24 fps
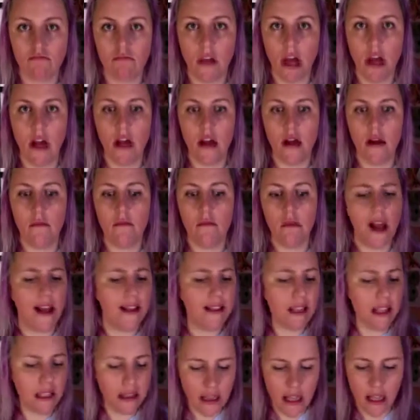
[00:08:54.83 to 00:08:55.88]
I
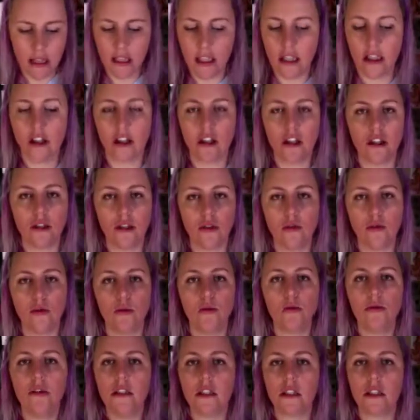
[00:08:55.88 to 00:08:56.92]
think that
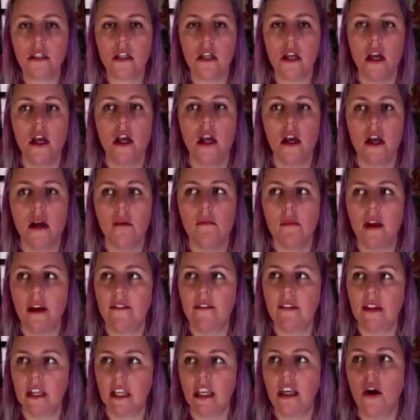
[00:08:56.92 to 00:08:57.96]
concludes my
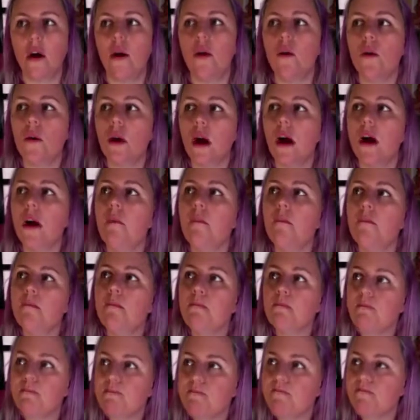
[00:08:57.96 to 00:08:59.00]
video.
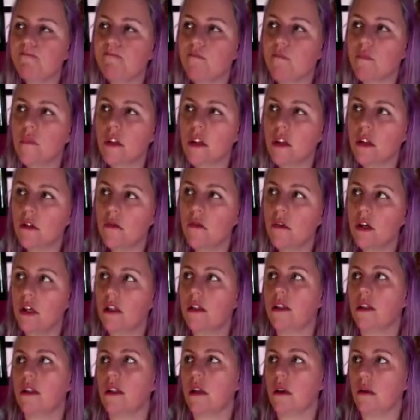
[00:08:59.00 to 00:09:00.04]
What
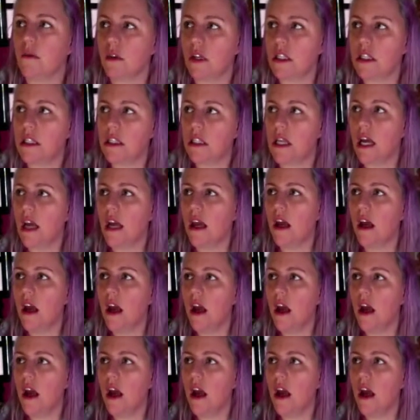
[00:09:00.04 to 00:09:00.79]
else did I want to say?